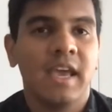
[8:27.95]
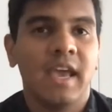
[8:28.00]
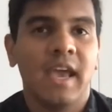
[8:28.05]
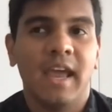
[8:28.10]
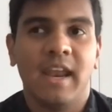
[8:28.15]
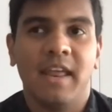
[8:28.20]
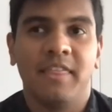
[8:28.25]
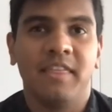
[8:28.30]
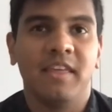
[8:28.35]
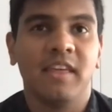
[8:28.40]

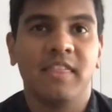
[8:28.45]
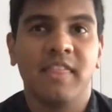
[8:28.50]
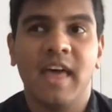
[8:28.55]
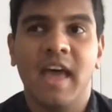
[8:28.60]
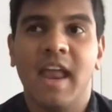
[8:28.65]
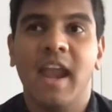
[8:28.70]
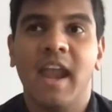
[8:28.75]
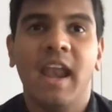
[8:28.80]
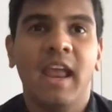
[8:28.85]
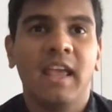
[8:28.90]
And I think
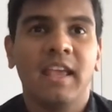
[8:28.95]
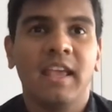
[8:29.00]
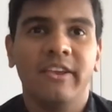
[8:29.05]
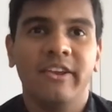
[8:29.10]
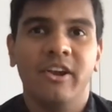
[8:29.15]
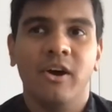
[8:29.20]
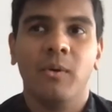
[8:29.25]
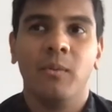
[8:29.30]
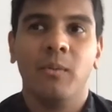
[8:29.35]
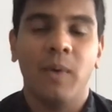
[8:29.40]
that,
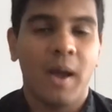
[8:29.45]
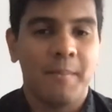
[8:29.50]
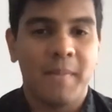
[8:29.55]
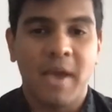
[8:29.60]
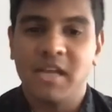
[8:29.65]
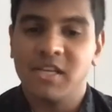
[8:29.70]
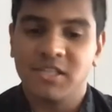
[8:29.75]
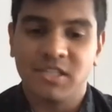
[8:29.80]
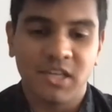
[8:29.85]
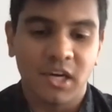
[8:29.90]
I
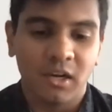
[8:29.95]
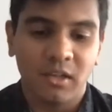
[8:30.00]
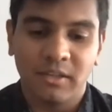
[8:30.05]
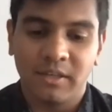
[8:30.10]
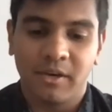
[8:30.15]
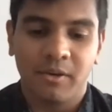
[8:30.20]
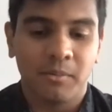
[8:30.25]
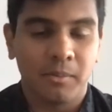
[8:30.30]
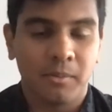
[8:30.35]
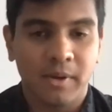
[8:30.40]
mentioned
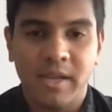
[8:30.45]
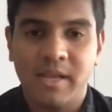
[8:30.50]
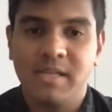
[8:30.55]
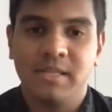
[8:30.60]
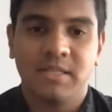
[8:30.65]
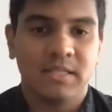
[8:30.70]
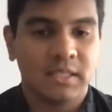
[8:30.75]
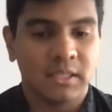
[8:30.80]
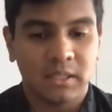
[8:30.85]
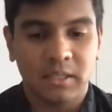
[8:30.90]
earlier,
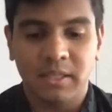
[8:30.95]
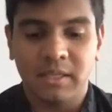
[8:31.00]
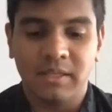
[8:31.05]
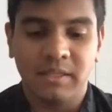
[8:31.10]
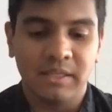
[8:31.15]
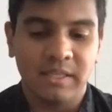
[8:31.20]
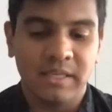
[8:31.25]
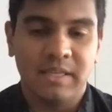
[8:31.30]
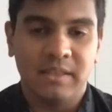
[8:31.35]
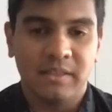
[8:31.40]
Rinse and
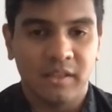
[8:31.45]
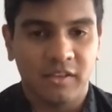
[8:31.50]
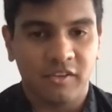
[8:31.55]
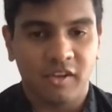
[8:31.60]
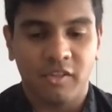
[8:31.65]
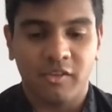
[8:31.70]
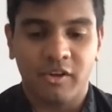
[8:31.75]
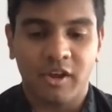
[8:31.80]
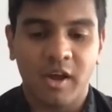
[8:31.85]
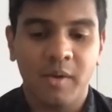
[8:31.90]
Cleanly and these
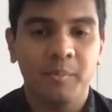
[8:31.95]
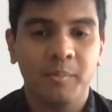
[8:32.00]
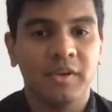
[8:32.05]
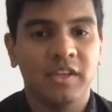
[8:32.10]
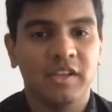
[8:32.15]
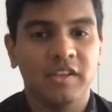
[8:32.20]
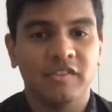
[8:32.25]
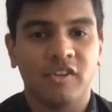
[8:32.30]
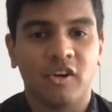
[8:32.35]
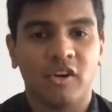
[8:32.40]
other
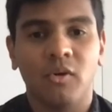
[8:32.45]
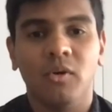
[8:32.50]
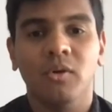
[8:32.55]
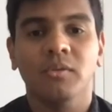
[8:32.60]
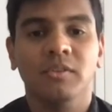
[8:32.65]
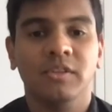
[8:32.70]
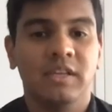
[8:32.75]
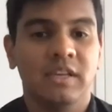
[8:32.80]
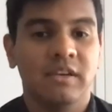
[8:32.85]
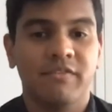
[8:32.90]
companies are
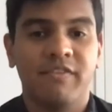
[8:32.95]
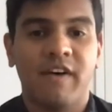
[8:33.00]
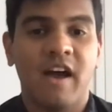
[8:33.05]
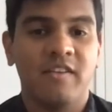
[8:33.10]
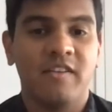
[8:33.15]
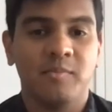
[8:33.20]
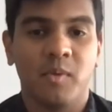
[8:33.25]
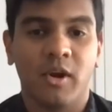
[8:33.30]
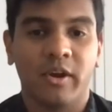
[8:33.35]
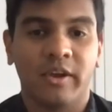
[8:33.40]
only in
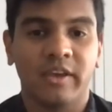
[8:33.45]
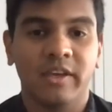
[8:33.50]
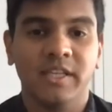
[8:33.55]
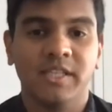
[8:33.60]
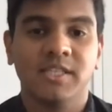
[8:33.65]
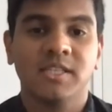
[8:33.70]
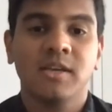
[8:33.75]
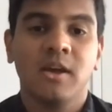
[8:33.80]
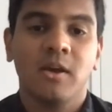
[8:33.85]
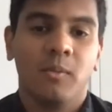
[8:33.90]
5
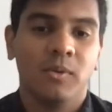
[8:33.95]
markets.